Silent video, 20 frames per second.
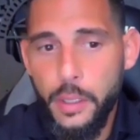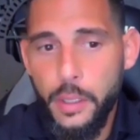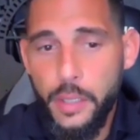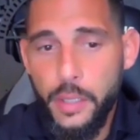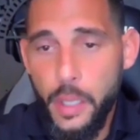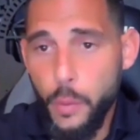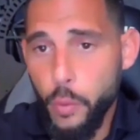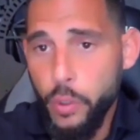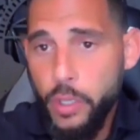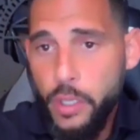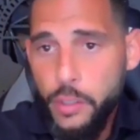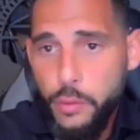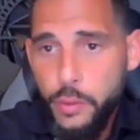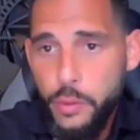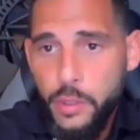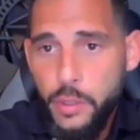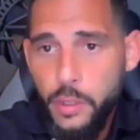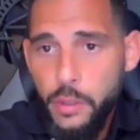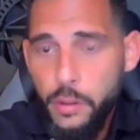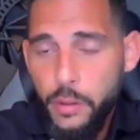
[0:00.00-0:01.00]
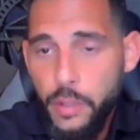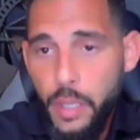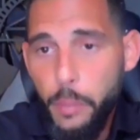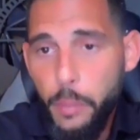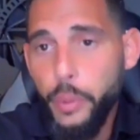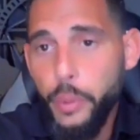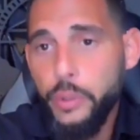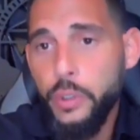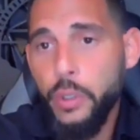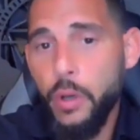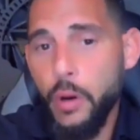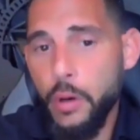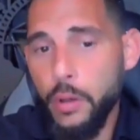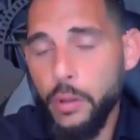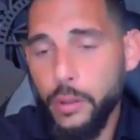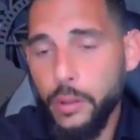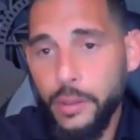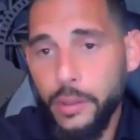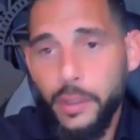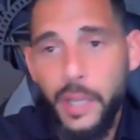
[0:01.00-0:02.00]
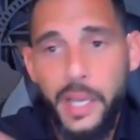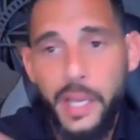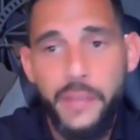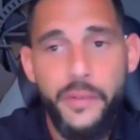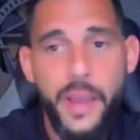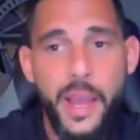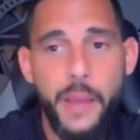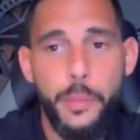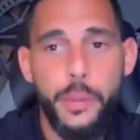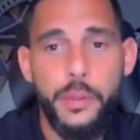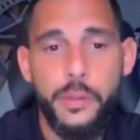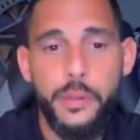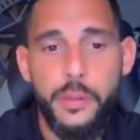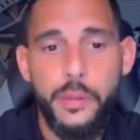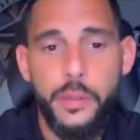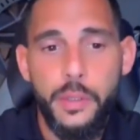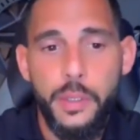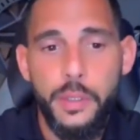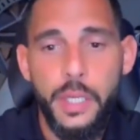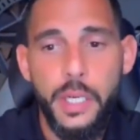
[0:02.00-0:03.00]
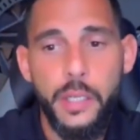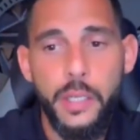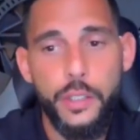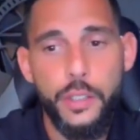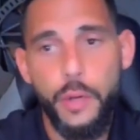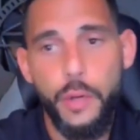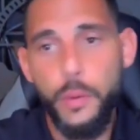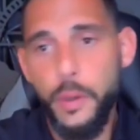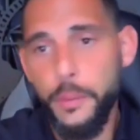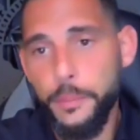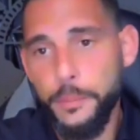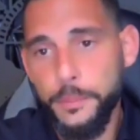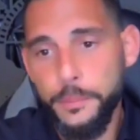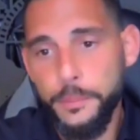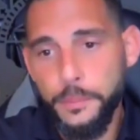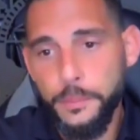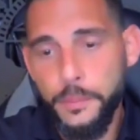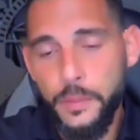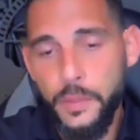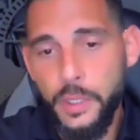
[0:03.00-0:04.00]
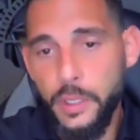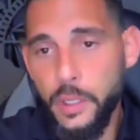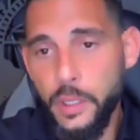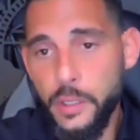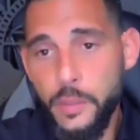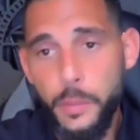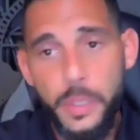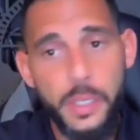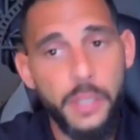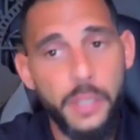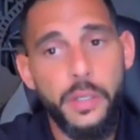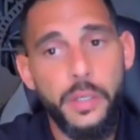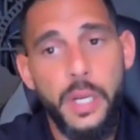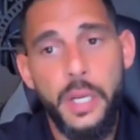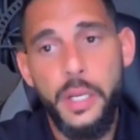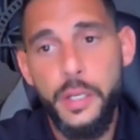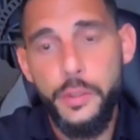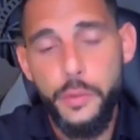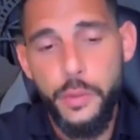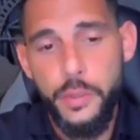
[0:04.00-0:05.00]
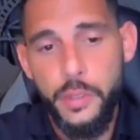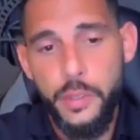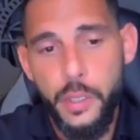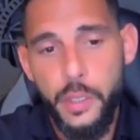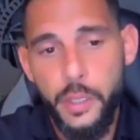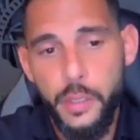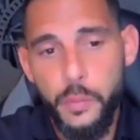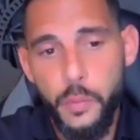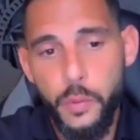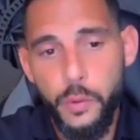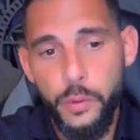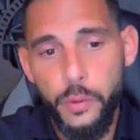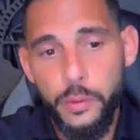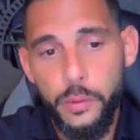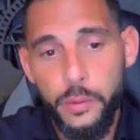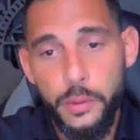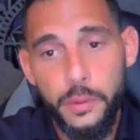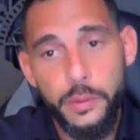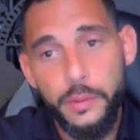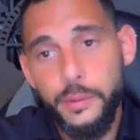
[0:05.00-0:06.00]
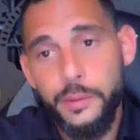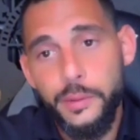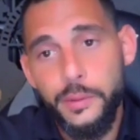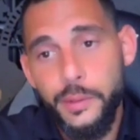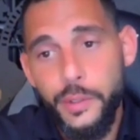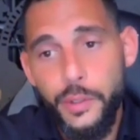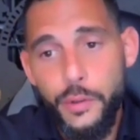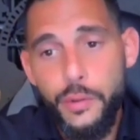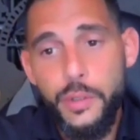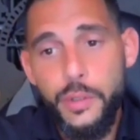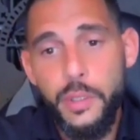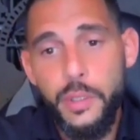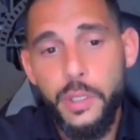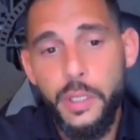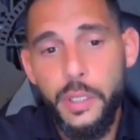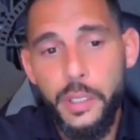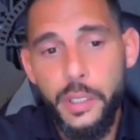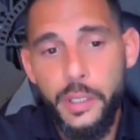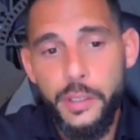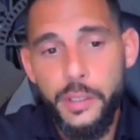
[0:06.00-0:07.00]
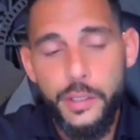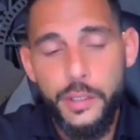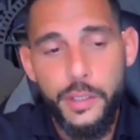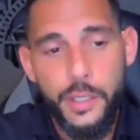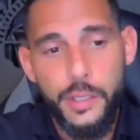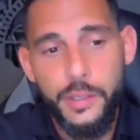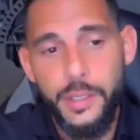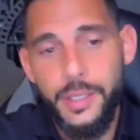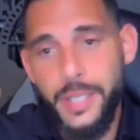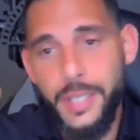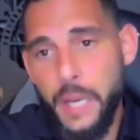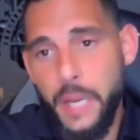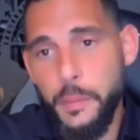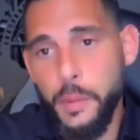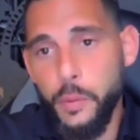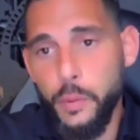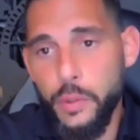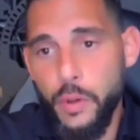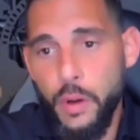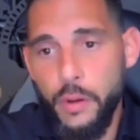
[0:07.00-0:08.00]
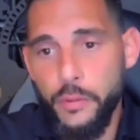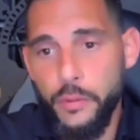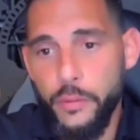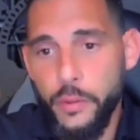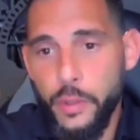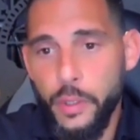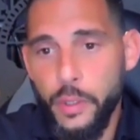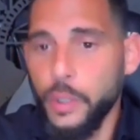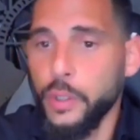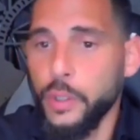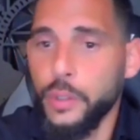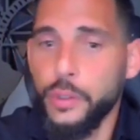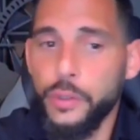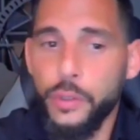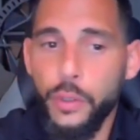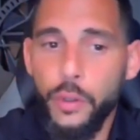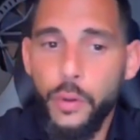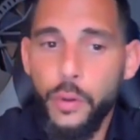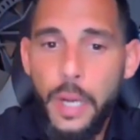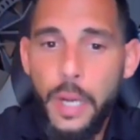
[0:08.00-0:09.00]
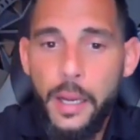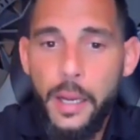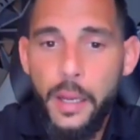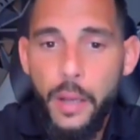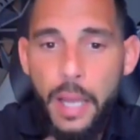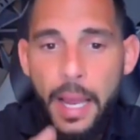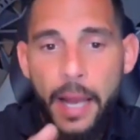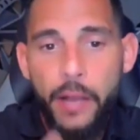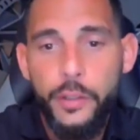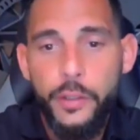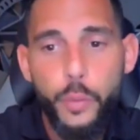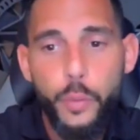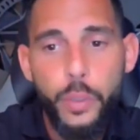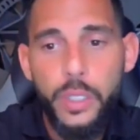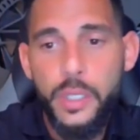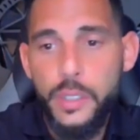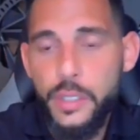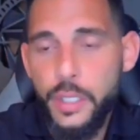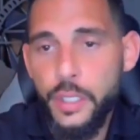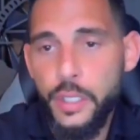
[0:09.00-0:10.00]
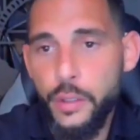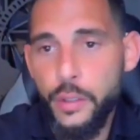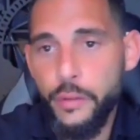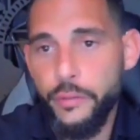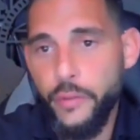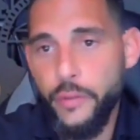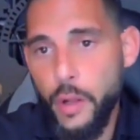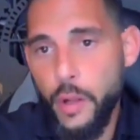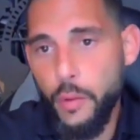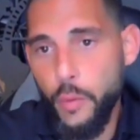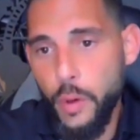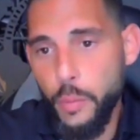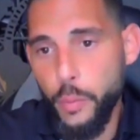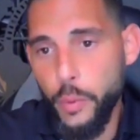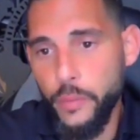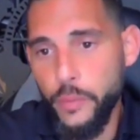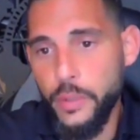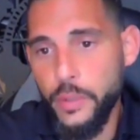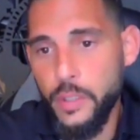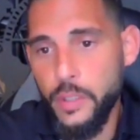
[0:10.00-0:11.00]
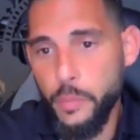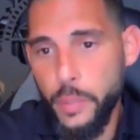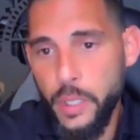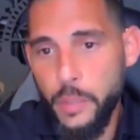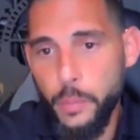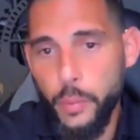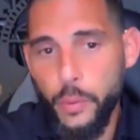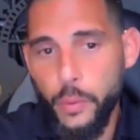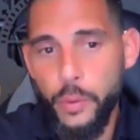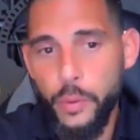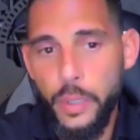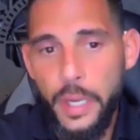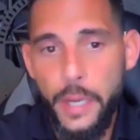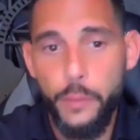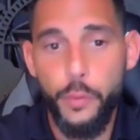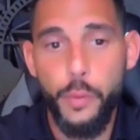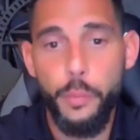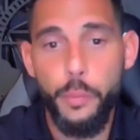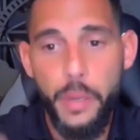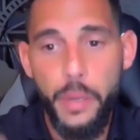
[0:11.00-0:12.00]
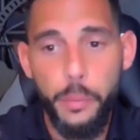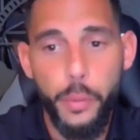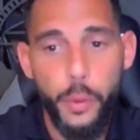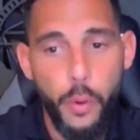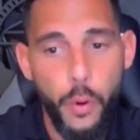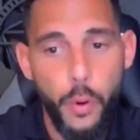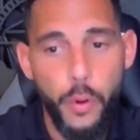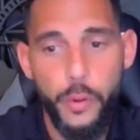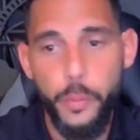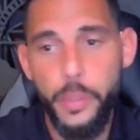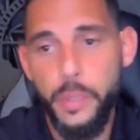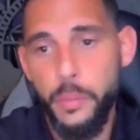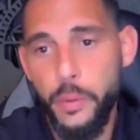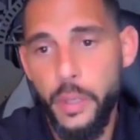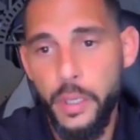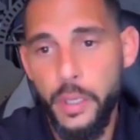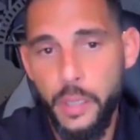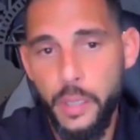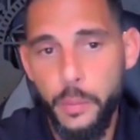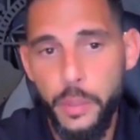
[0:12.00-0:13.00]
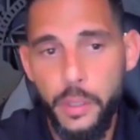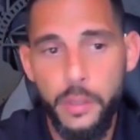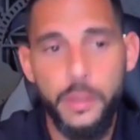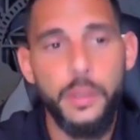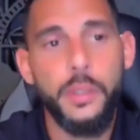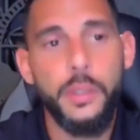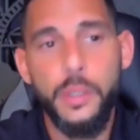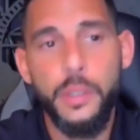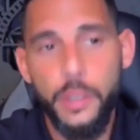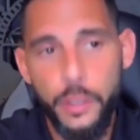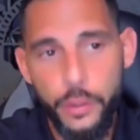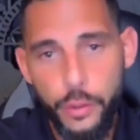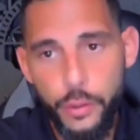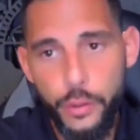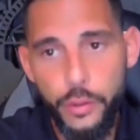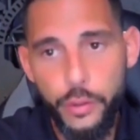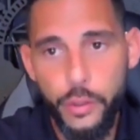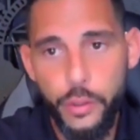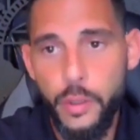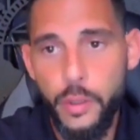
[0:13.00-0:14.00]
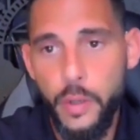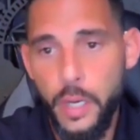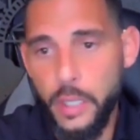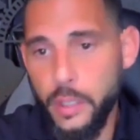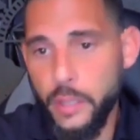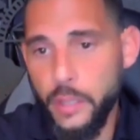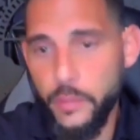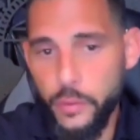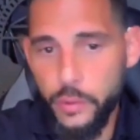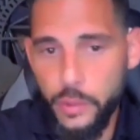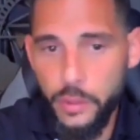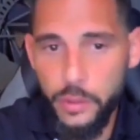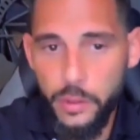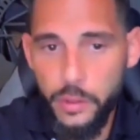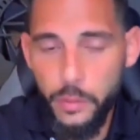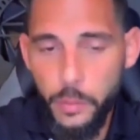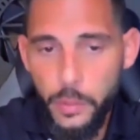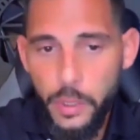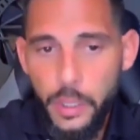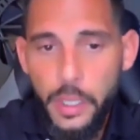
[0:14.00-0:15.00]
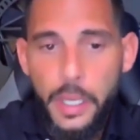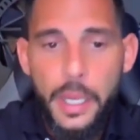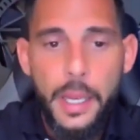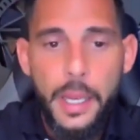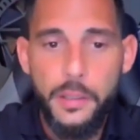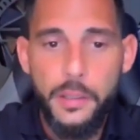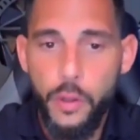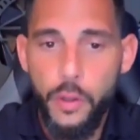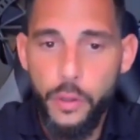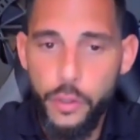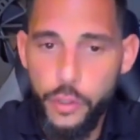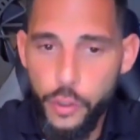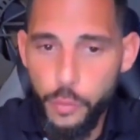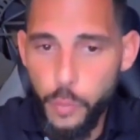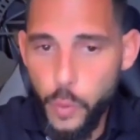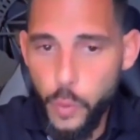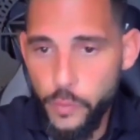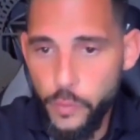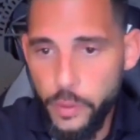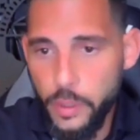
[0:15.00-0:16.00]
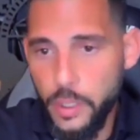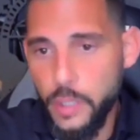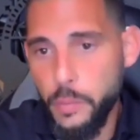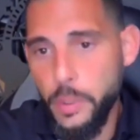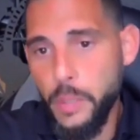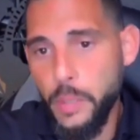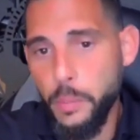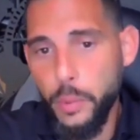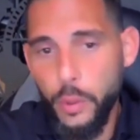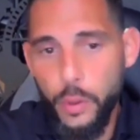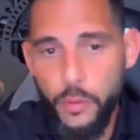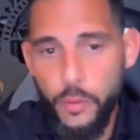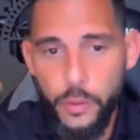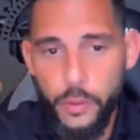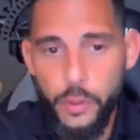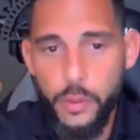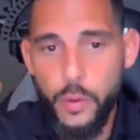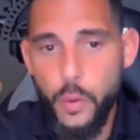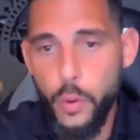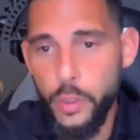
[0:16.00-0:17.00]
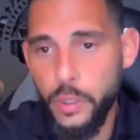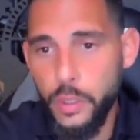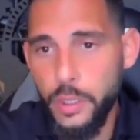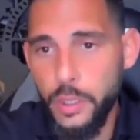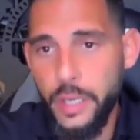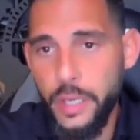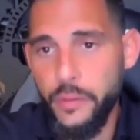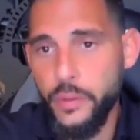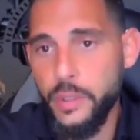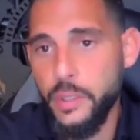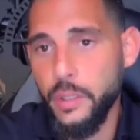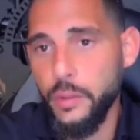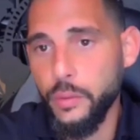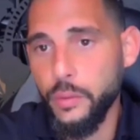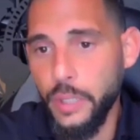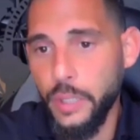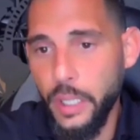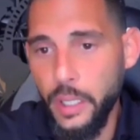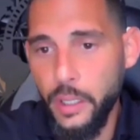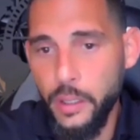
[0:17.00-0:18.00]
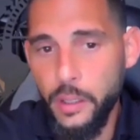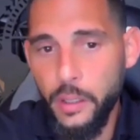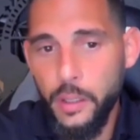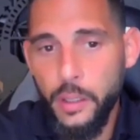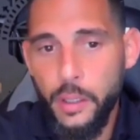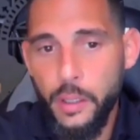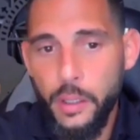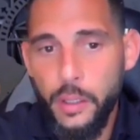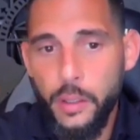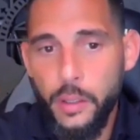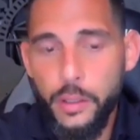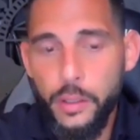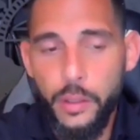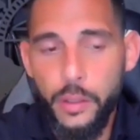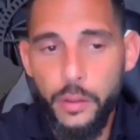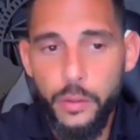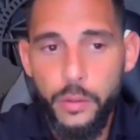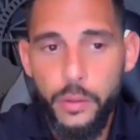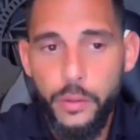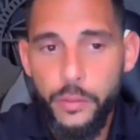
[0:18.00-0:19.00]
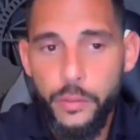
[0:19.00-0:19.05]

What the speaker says: They were interested. They booked a call. Life happens. They didn't show up. It doesn't mean that they're not interested anymore. Usually it's just the timing was off. So how do we continue to follow up with these people and remember all the people that come in? You use your Go High level system. As long as you're moving these people over accordingly every single day, you know,